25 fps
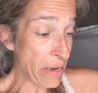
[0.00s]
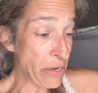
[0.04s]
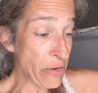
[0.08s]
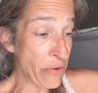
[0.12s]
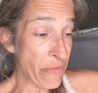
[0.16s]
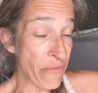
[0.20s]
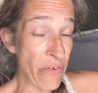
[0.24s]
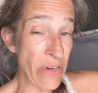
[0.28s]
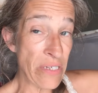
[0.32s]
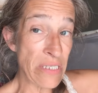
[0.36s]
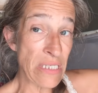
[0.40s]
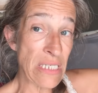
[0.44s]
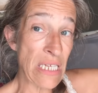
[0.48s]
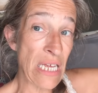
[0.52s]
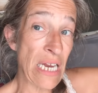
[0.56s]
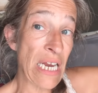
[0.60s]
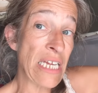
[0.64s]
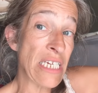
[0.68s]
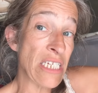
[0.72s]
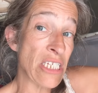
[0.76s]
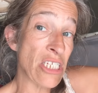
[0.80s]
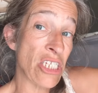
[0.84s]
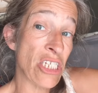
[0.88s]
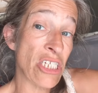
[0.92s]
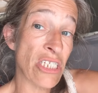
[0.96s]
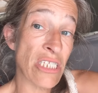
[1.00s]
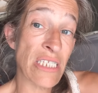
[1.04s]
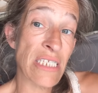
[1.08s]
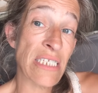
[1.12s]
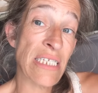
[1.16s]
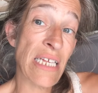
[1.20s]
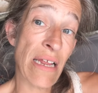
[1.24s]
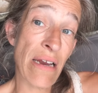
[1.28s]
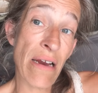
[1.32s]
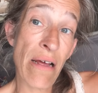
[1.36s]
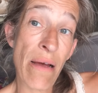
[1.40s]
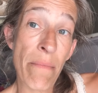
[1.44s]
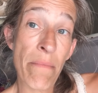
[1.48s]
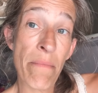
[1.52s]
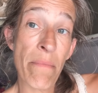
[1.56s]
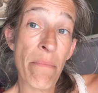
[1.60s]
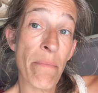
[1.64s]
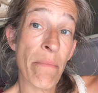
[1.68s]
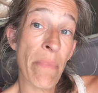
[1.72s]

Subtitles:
new friend said I should set up